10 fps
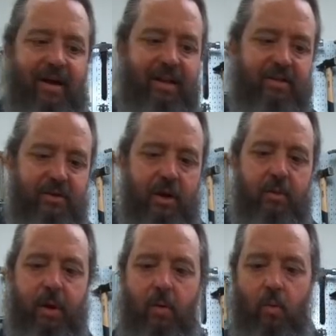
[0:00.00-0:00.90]
right, let's
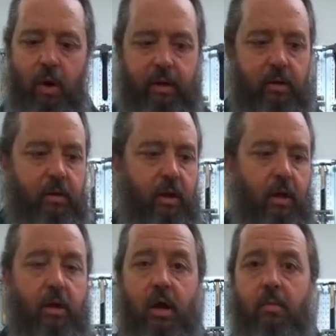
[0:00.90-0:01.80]
talk about what
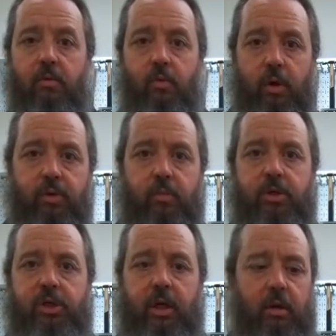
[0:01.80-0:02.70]
uh, comes with the
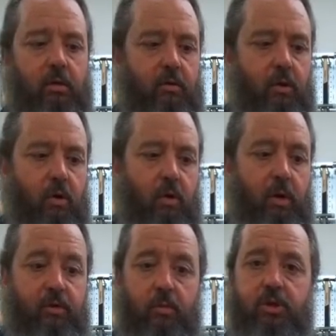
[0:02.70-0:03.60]
machine.
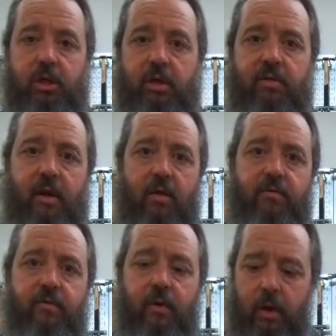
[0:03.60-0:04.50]
So it's the machine
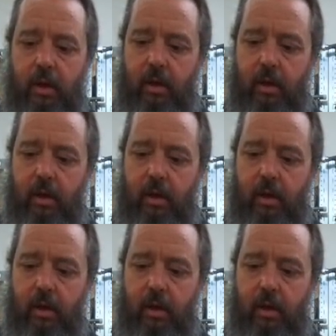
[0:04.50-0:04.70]
itself.